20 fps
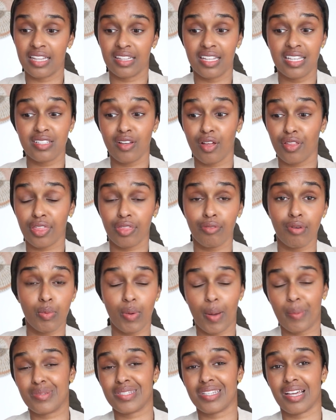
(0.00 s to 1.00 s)
These are three
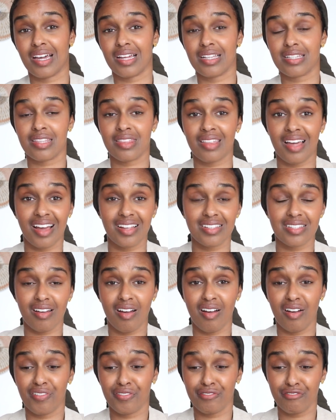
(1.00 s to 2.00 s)
websites that
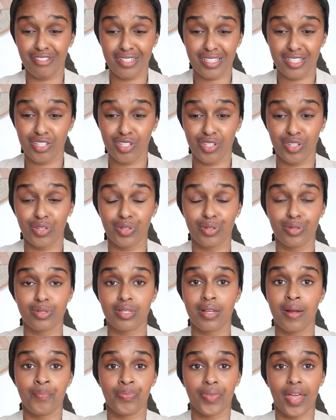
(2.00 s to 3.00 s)
are free to use